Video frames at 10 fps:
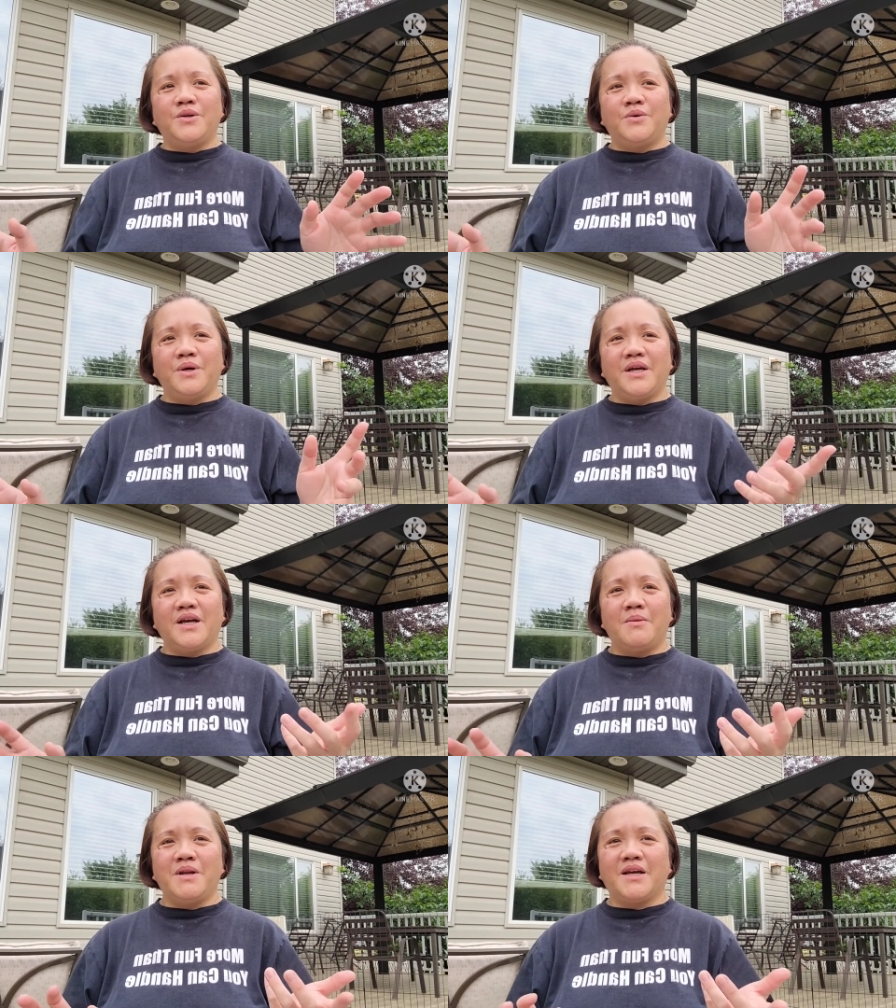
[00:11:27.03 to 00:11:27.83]
you know
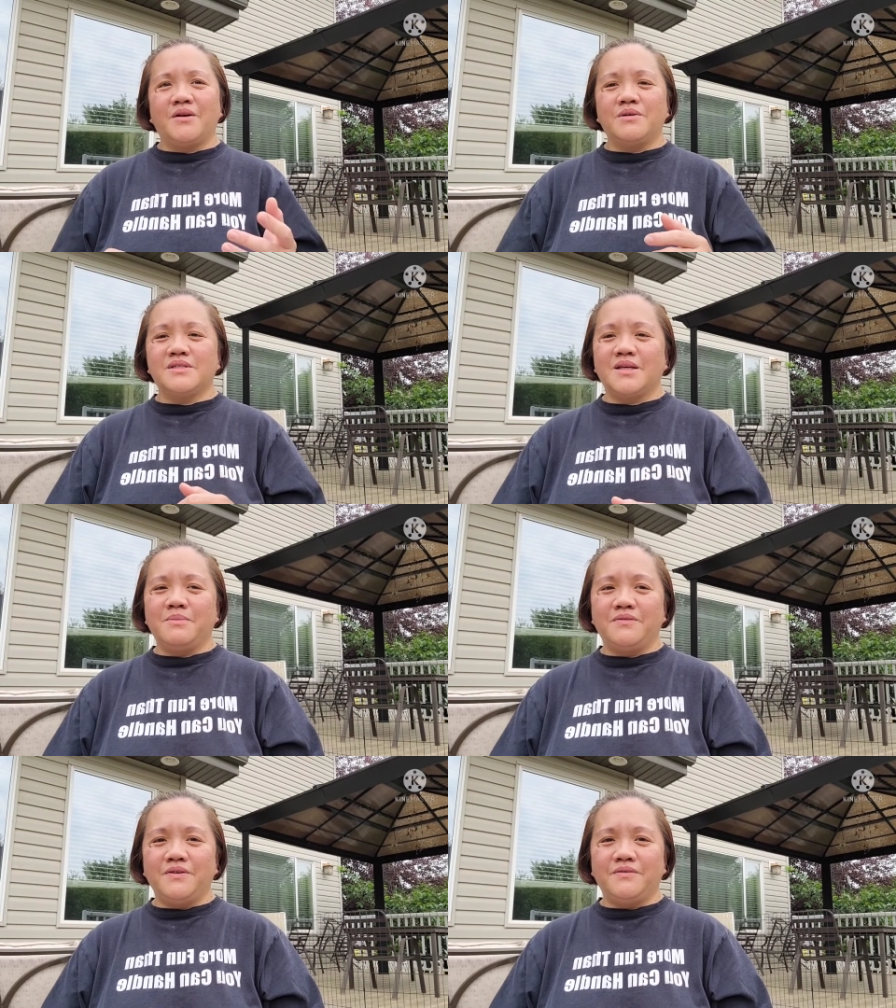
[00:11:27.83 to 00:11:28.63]
when i come like around
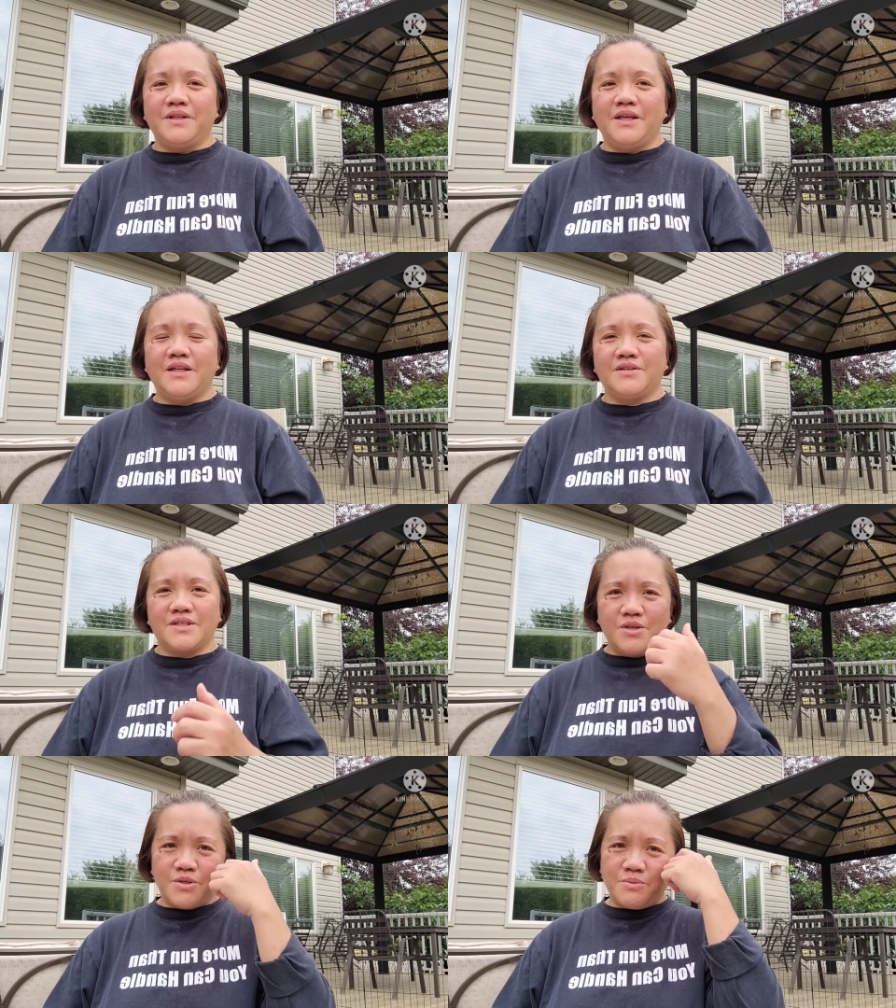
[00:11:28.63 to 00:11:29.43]

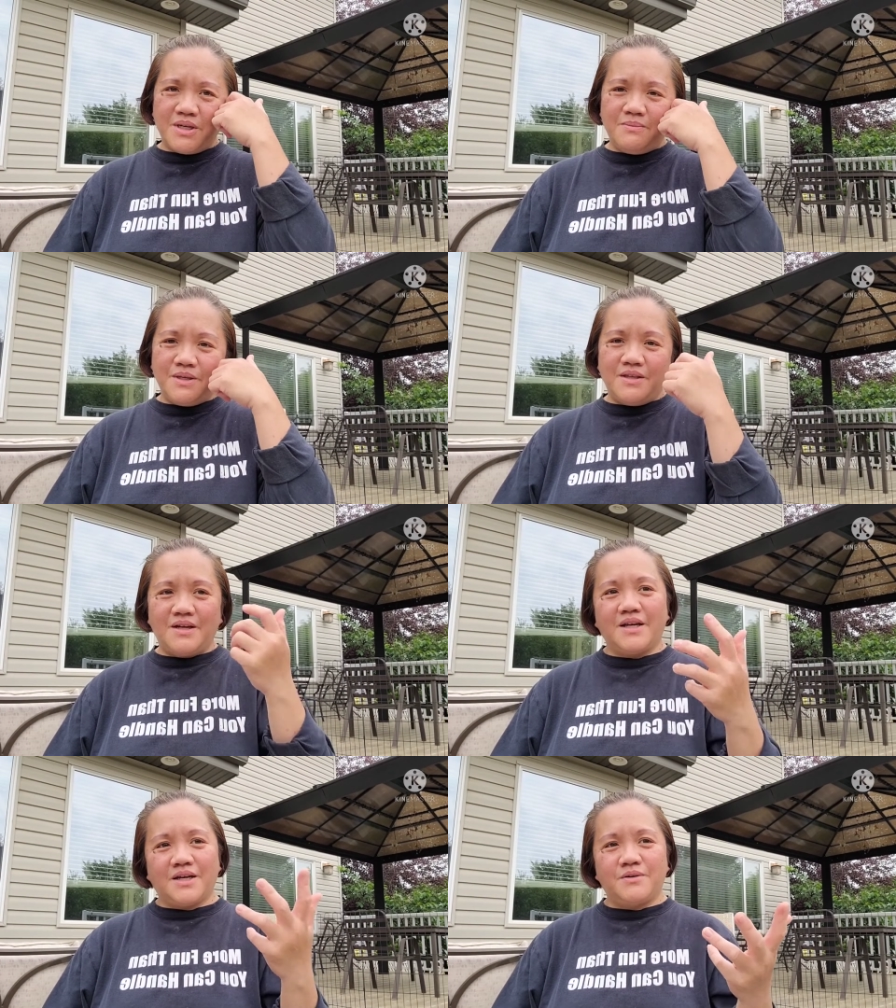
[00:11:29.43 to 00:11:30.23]
7.15 because i usually
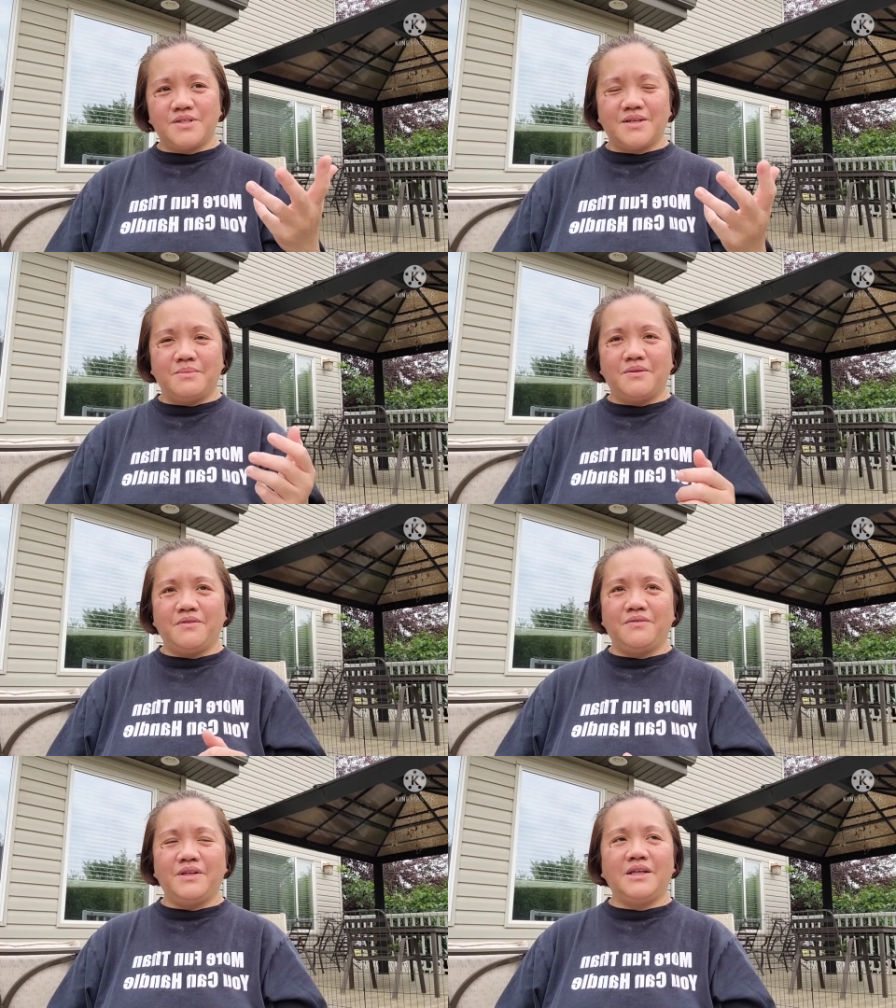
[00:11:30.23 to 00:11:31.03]
be there like around
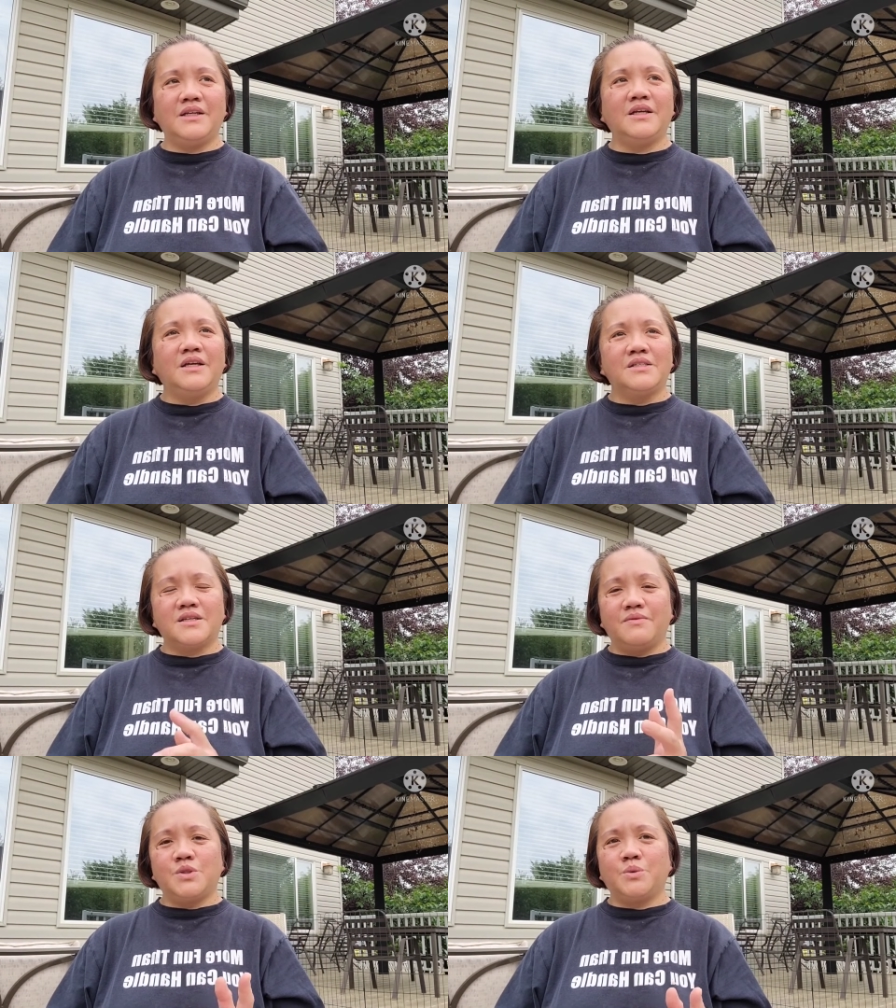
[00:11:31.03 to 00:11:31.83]
7.15
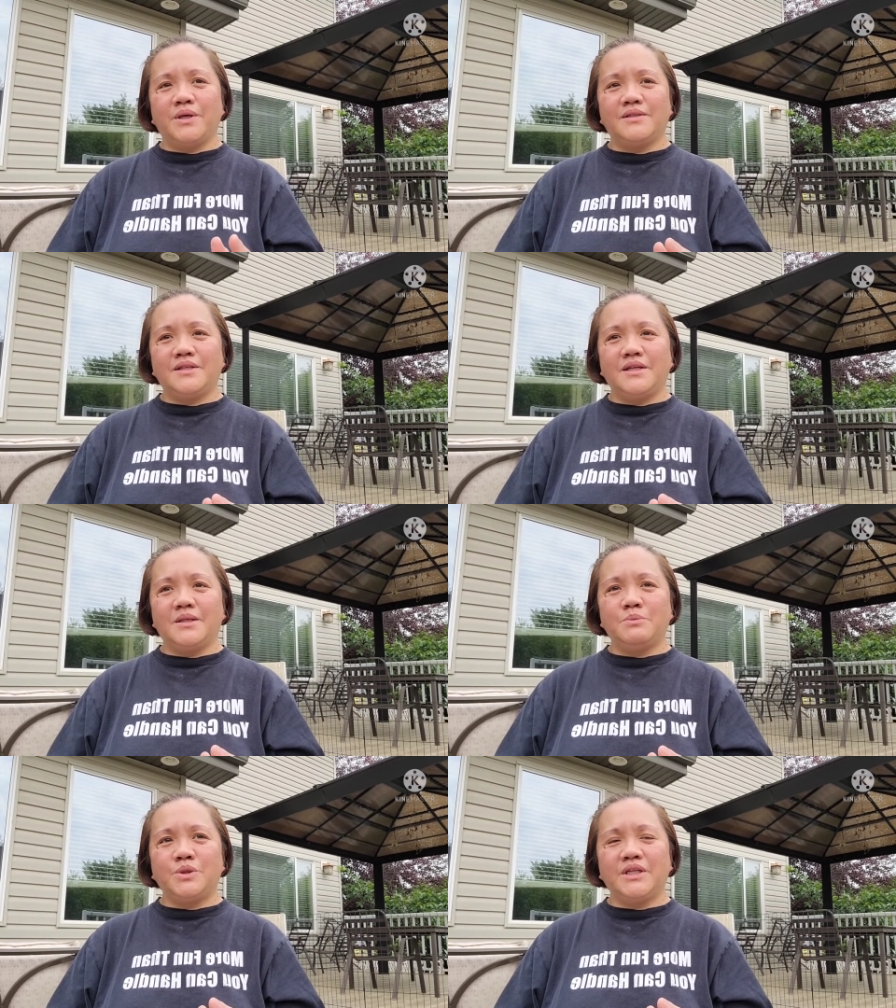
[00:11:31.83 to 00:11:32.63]

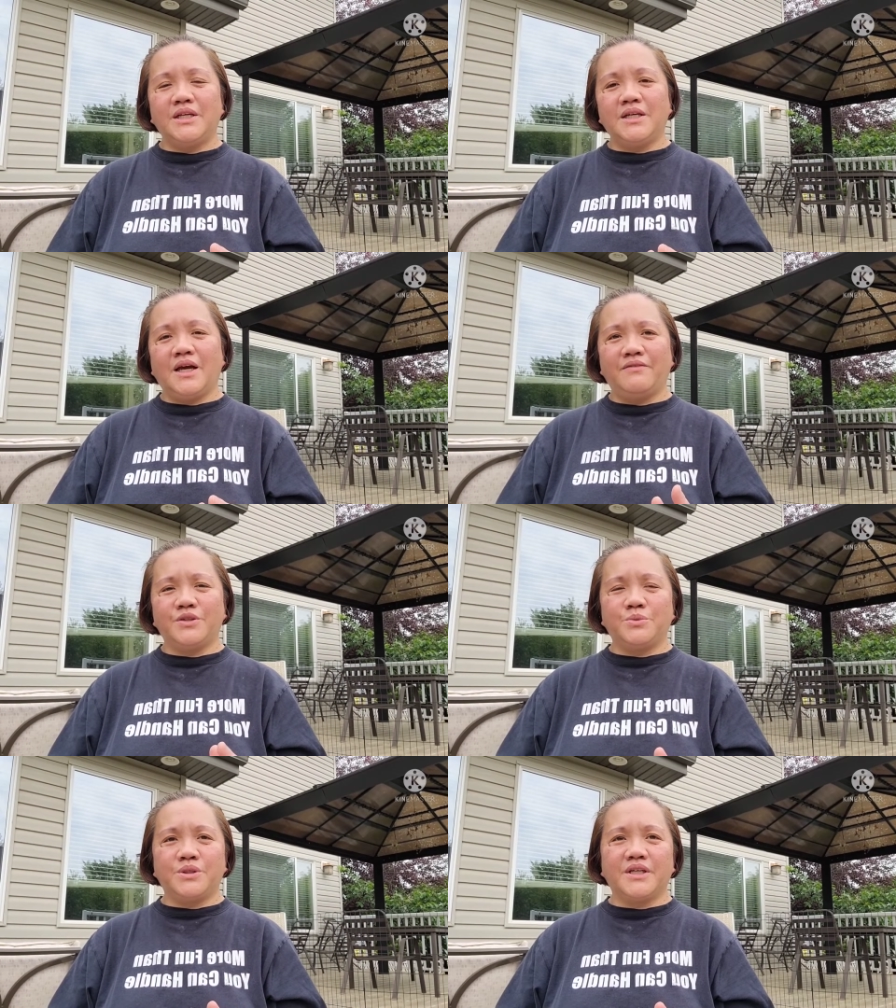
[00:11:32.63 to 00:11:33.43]
7.20 in the morning
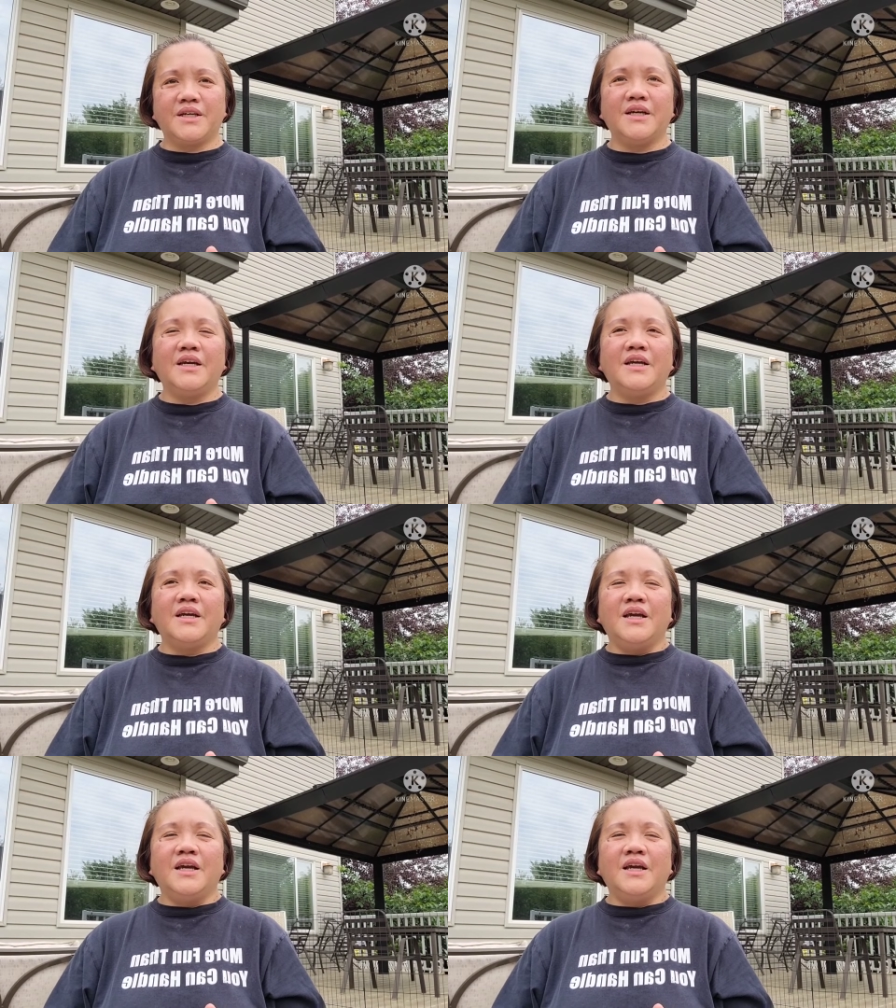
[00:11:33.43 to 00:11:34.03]
after work